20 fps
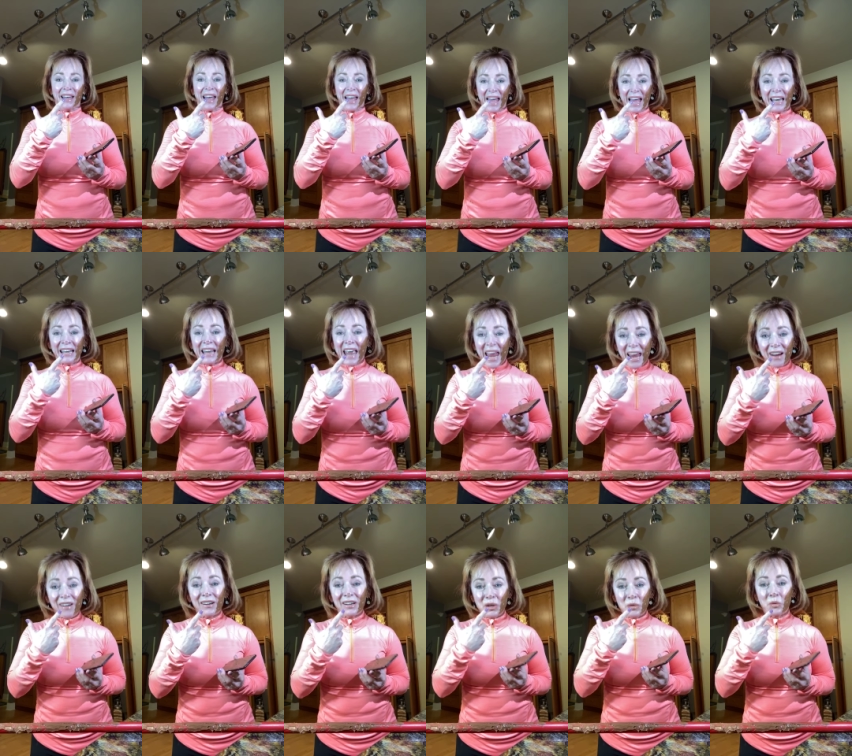an
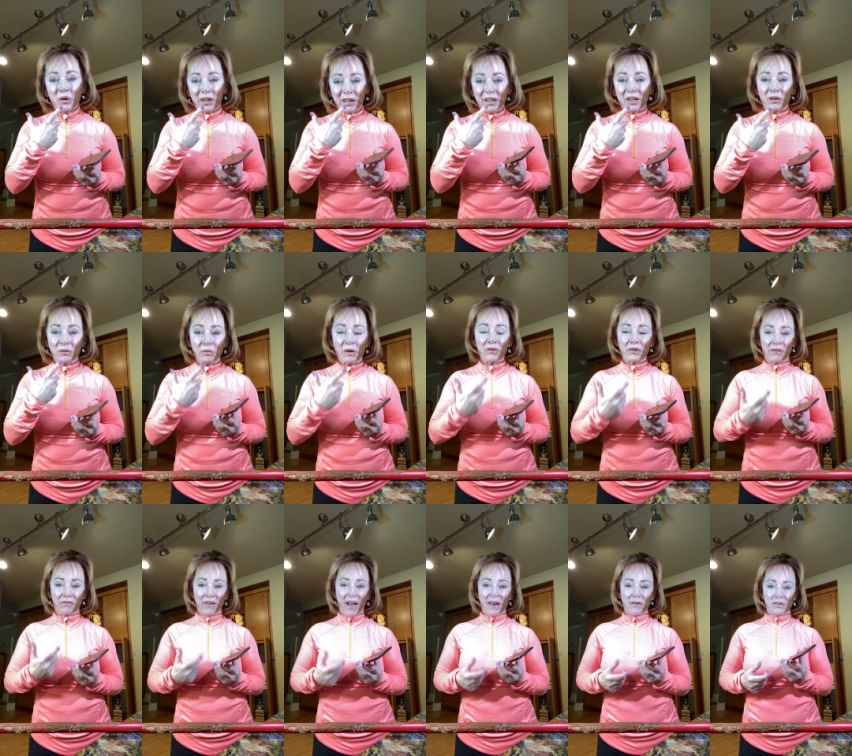area where
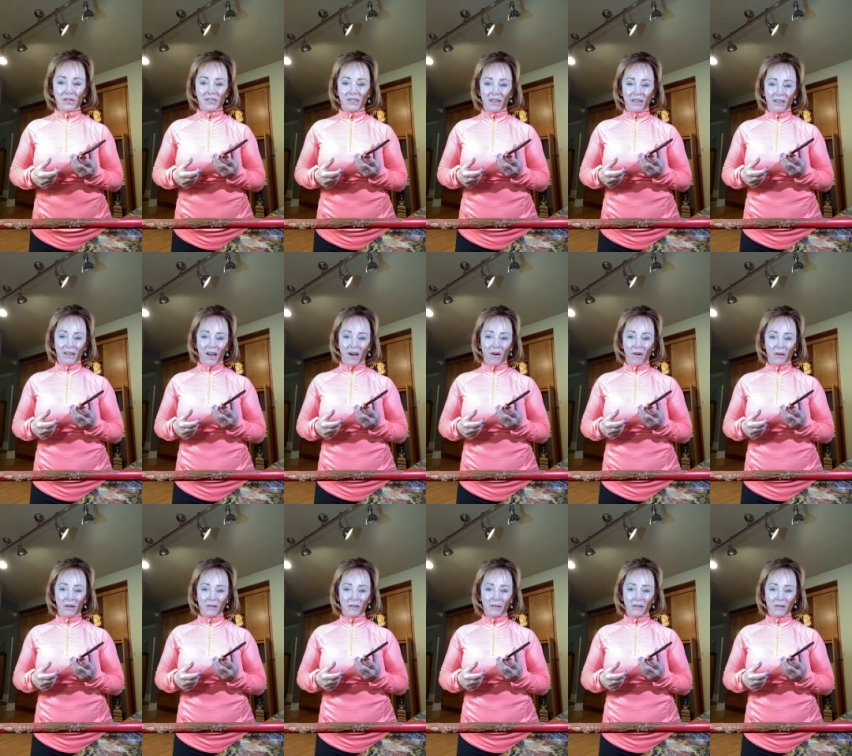coronavirus can go.